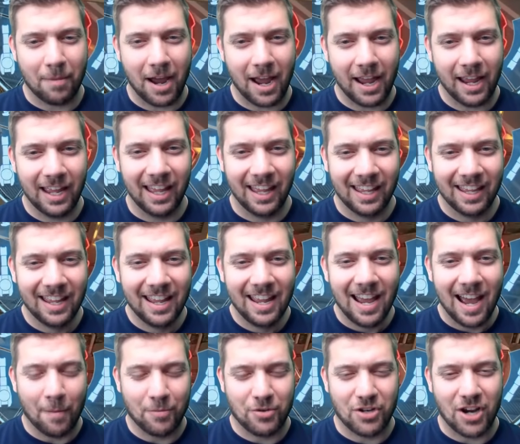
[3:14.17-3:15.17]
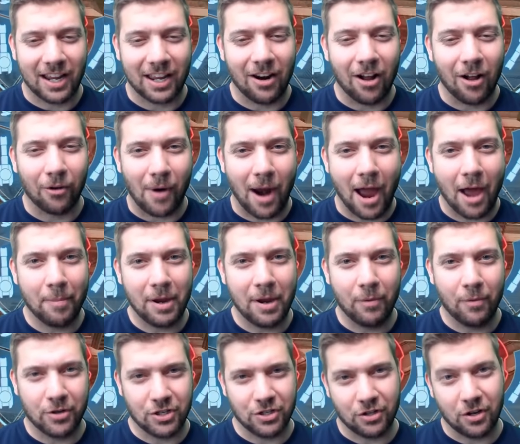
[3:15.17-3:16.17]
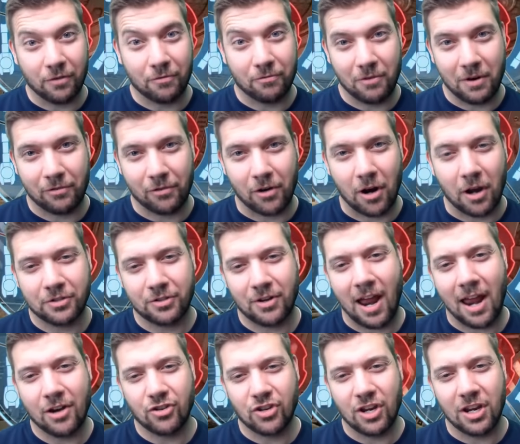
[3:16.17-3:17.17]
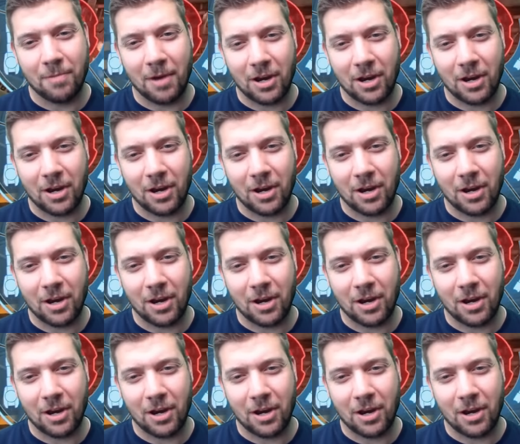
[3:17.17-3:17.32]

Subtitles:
I'm checking all around me, which is good free-for-all strategy.